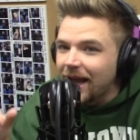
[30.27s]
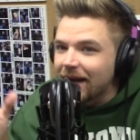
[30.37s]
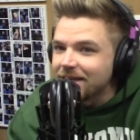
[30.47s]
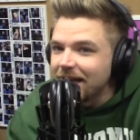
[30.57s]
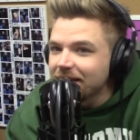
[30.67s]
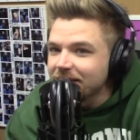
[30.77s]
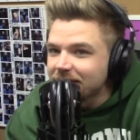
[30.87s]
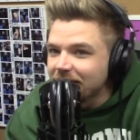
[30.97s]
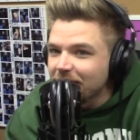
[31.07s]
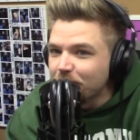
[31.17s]
And I take the
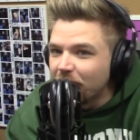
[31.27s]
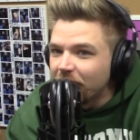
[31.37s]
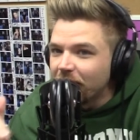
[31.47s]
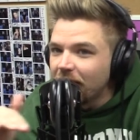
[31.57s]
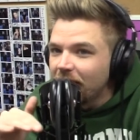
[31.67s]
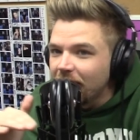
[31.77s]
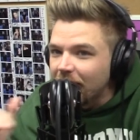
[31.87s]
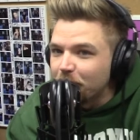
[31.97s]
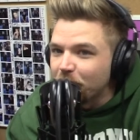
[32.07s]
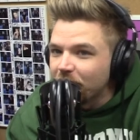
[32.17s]
stick of butter
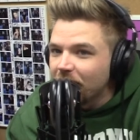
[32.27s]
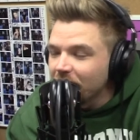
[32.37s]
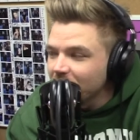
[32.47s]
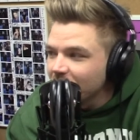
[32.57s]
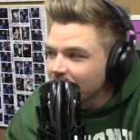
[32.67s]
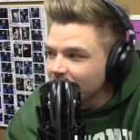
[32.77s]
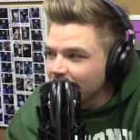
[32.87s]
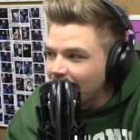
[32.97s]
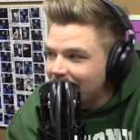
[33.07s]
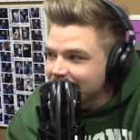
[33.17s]
and I put it on the
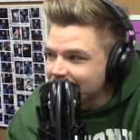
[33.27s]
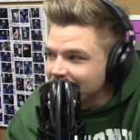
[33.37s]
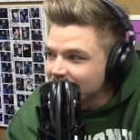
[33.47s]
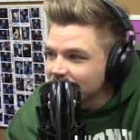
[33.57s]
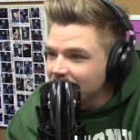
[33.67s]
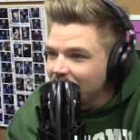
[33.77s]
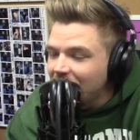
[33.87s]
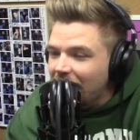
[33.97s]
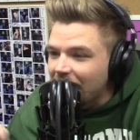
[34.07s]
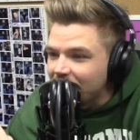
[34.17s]
glass dish,
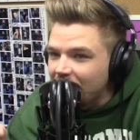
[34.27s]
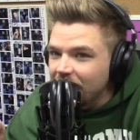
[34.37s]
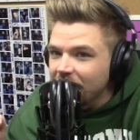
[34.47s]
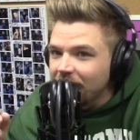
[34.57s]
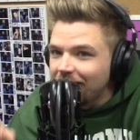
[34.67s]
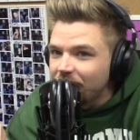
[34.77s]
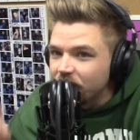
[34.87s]
and then